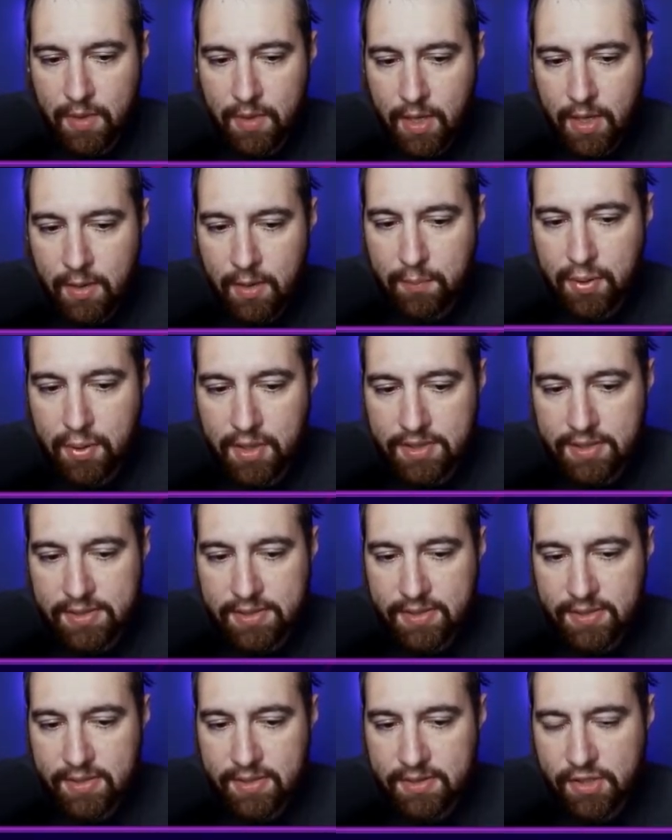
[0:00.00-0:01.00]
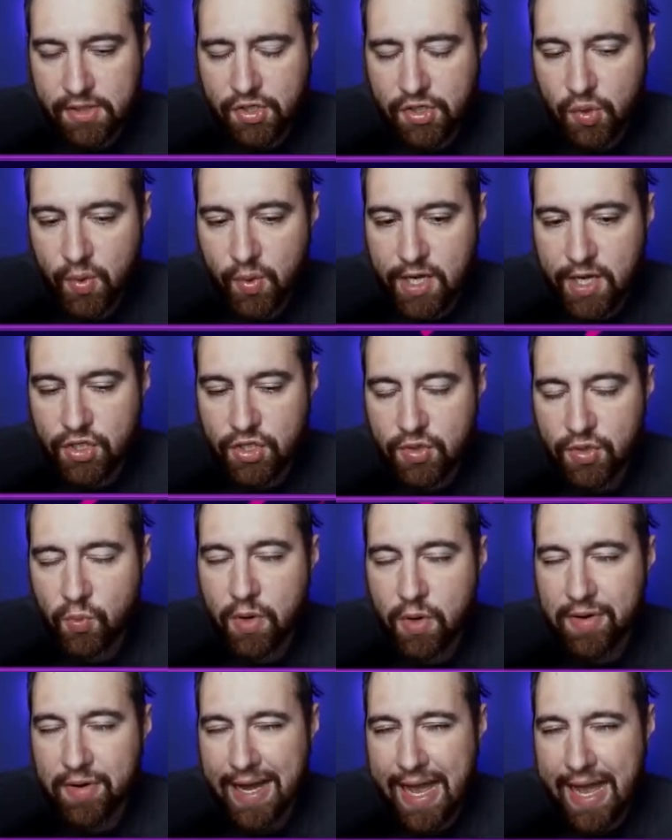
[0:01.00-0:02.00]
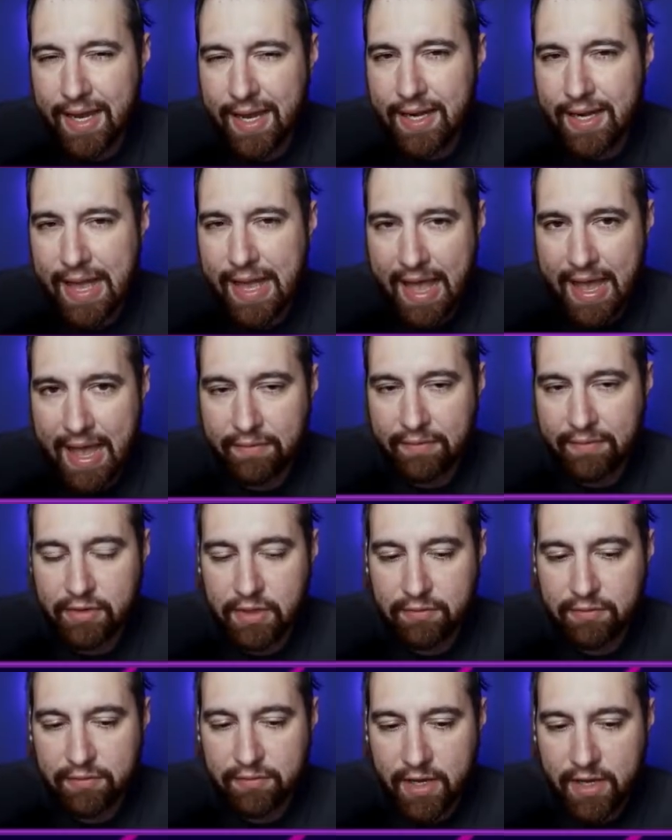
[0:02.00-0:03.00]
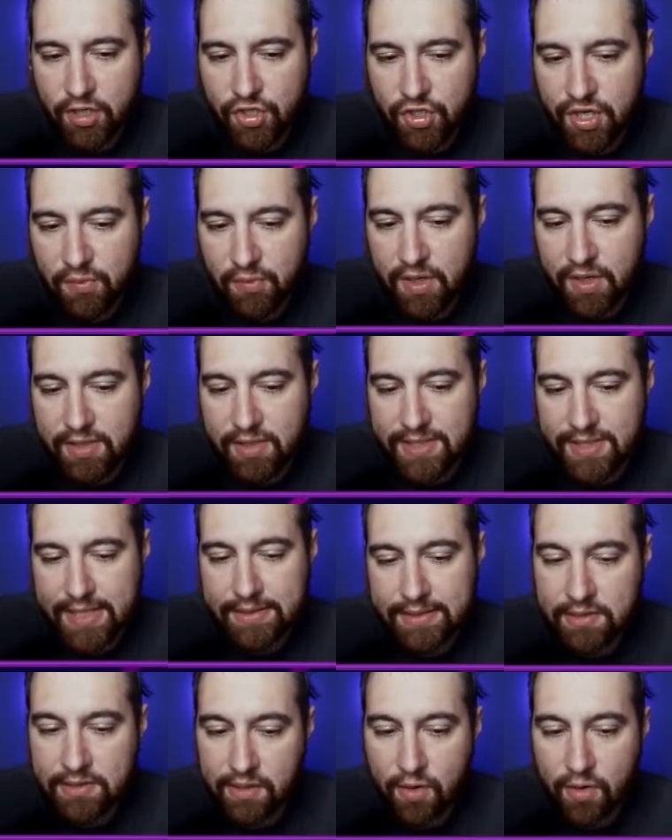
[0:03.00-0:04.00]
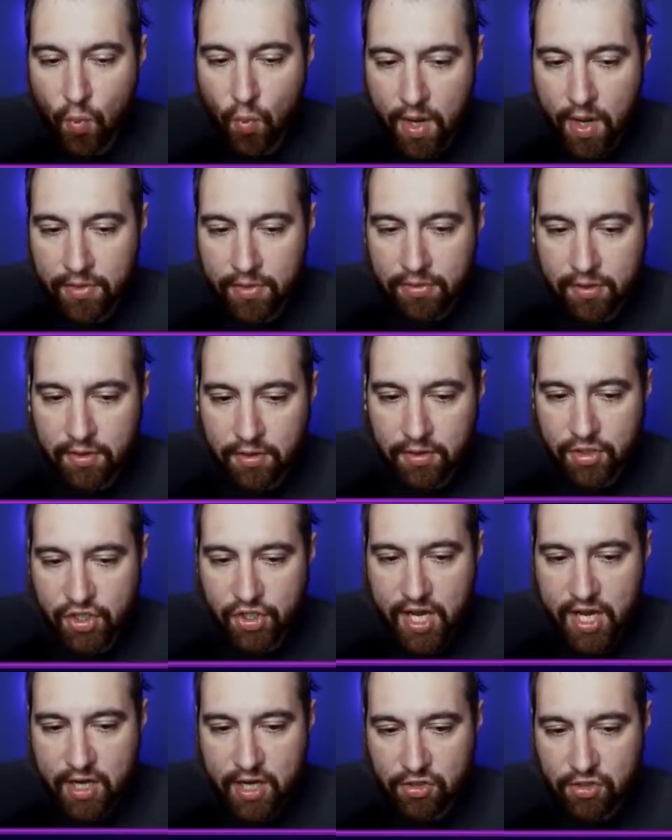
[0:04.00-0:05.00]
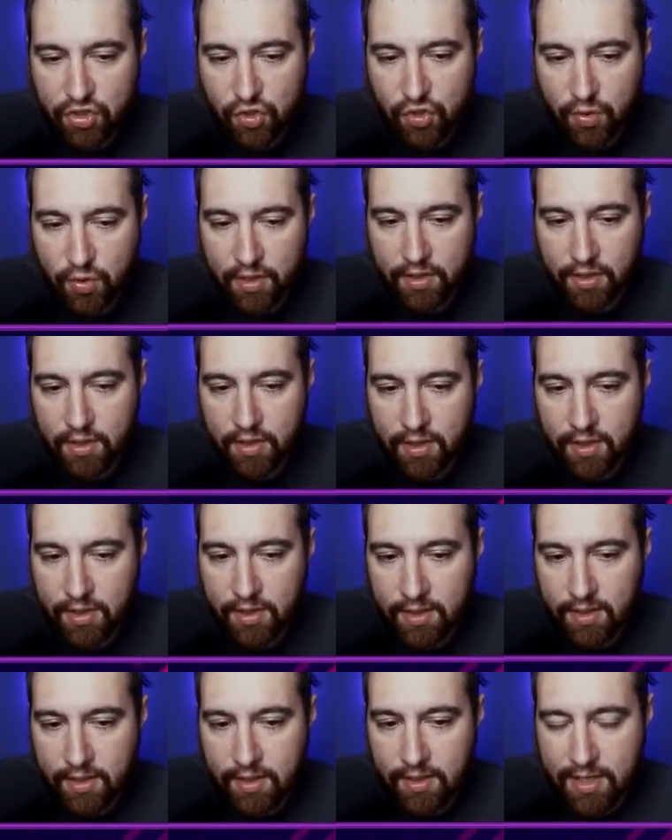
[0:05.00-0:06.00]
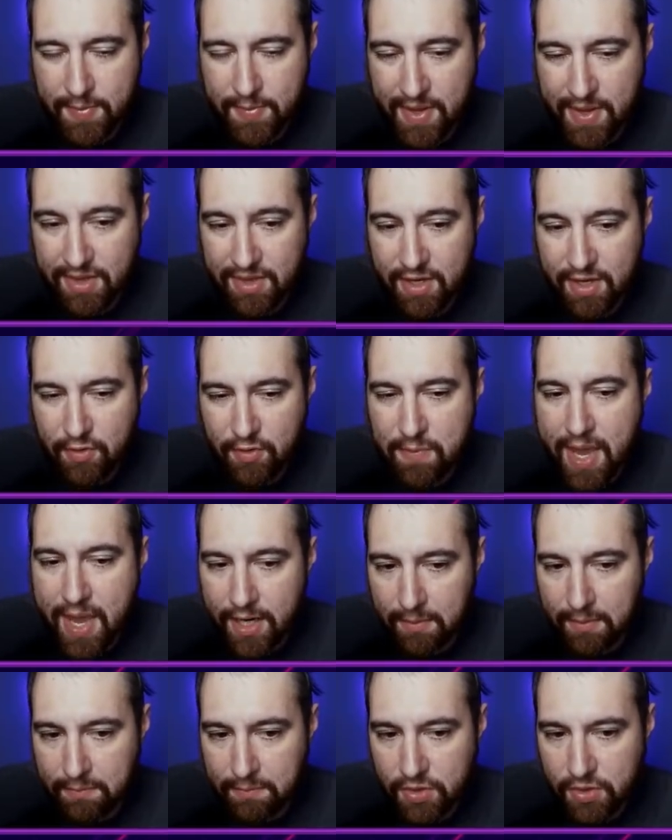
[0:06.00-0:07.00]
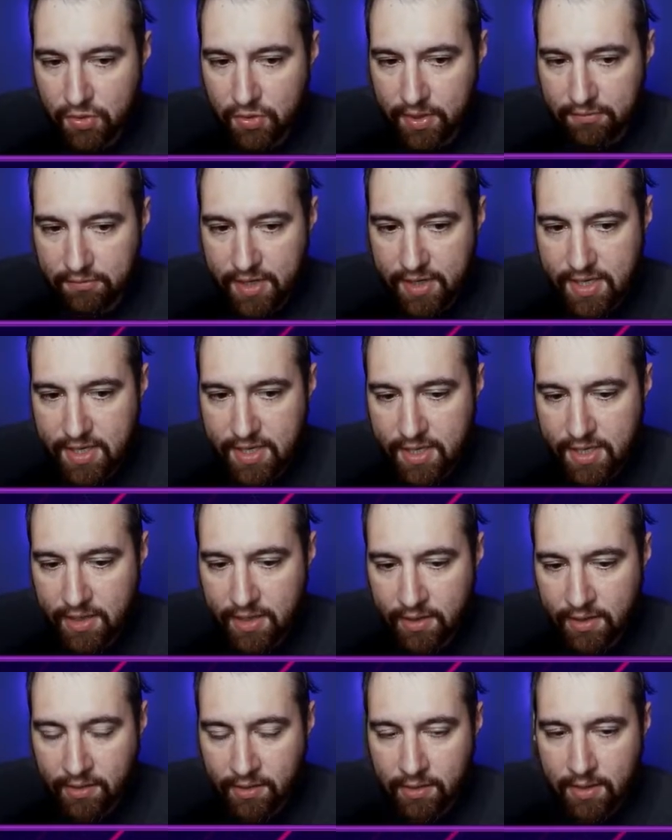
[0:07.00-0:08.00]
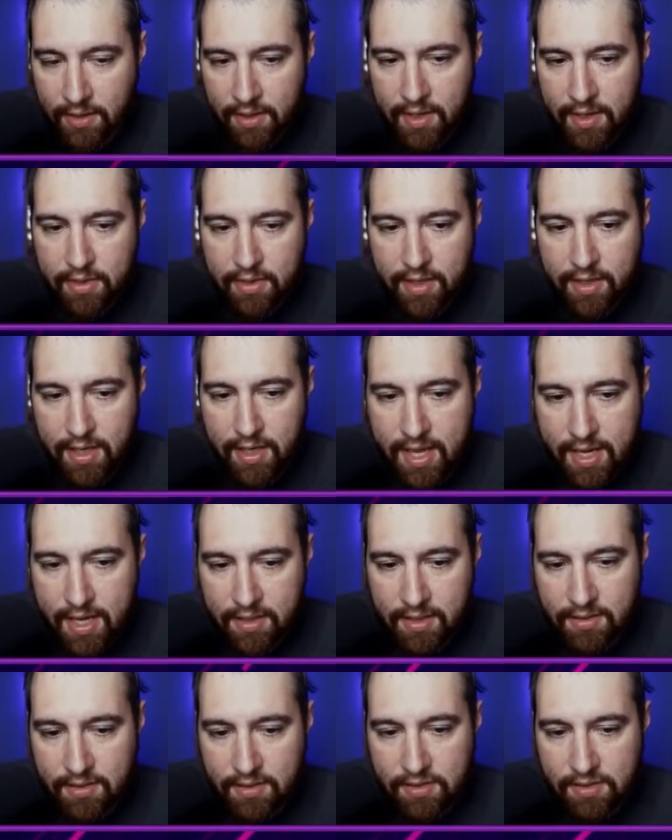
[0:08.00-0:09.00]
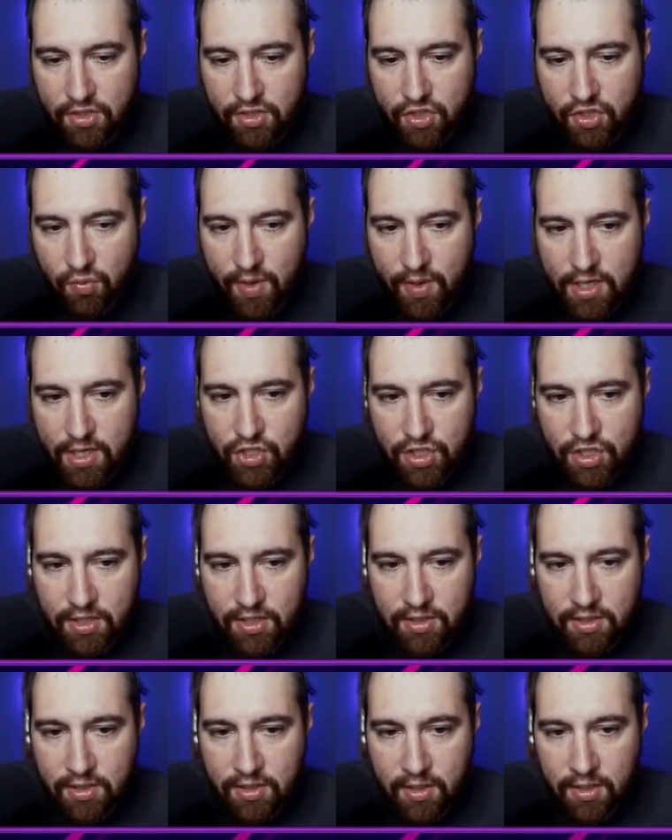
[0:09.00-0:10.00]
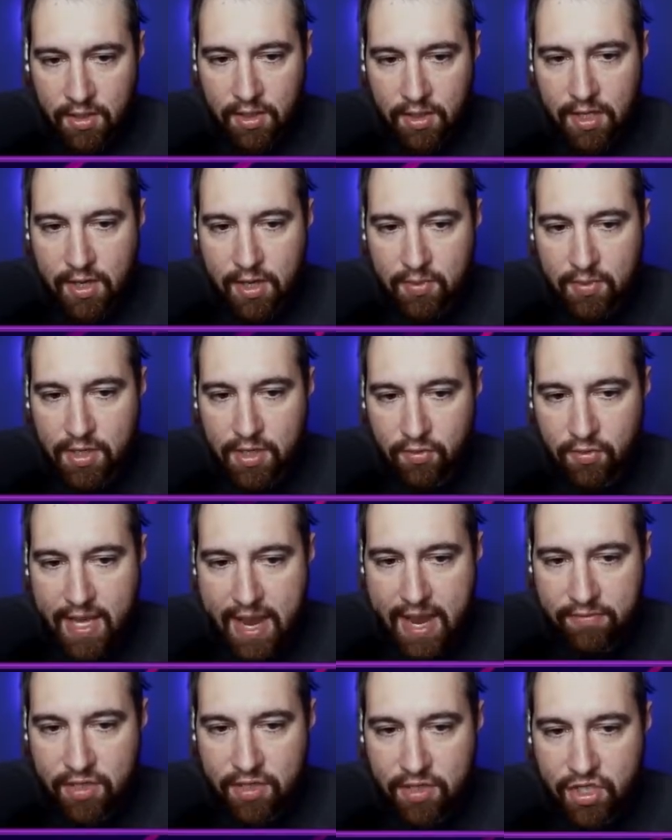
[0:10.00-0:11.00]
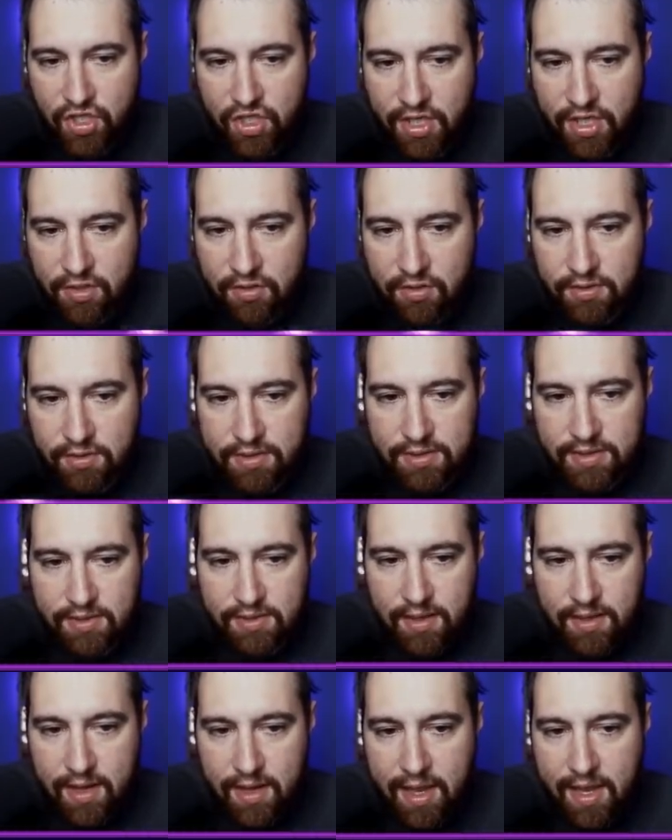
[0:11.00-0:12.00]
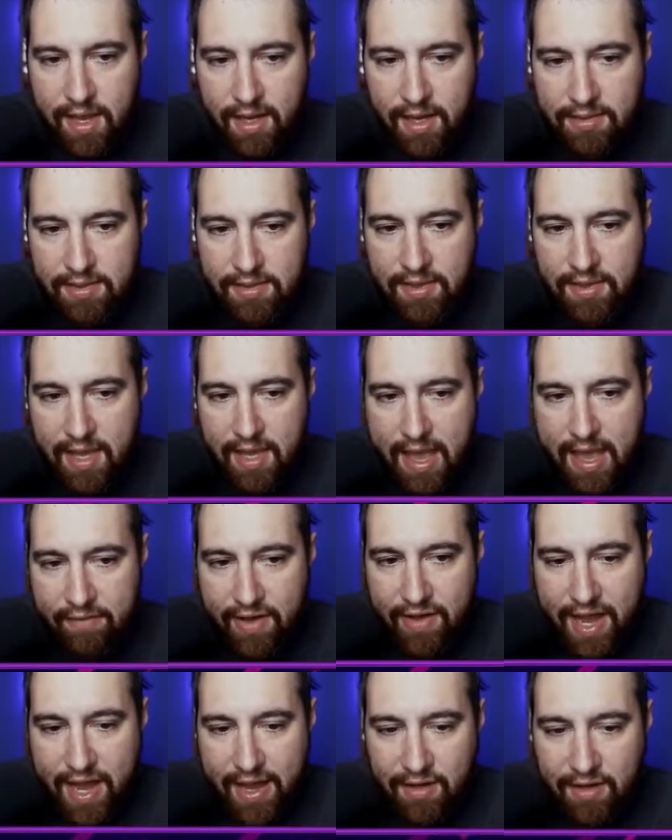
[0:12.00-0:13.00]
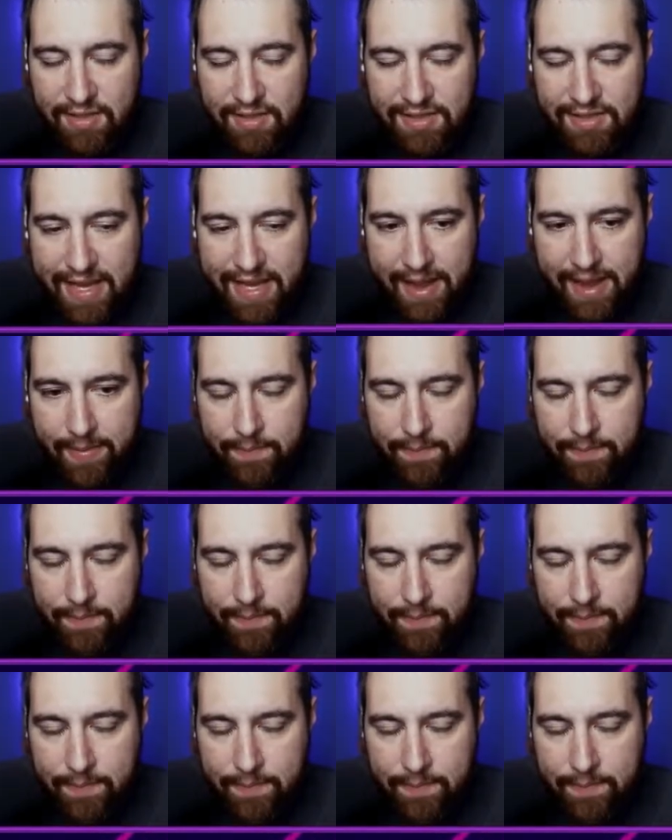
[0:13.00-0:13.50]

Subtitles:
put us in a situation where we're not going to have enough energy. We're technically one Thundershock short. I think we made up to it right here. And then again in this situation, we don't have the shields, and they have a higher stat